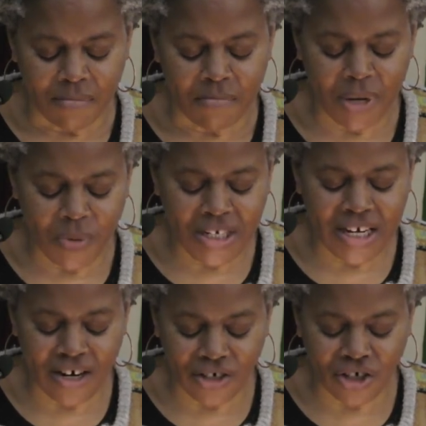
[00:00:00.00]
May we
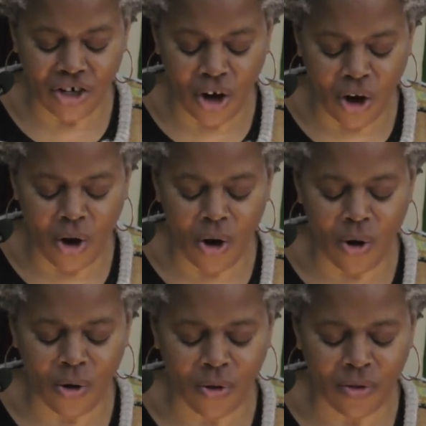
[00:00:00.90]
dare to
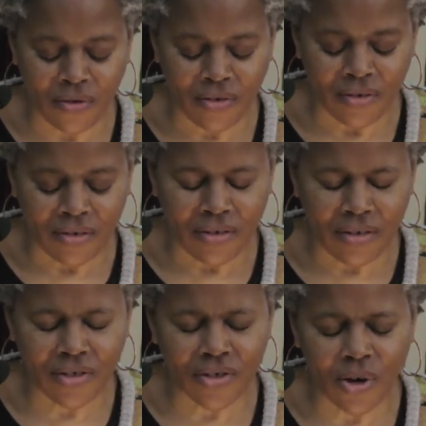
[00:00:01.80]
call
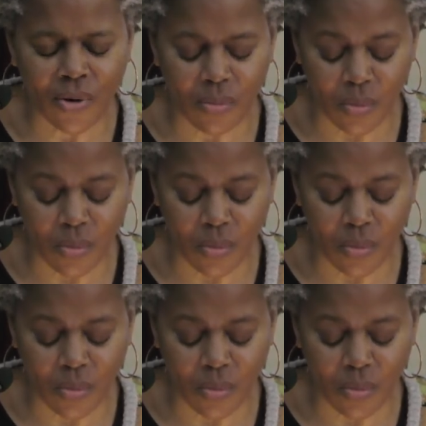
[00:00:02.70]
this hope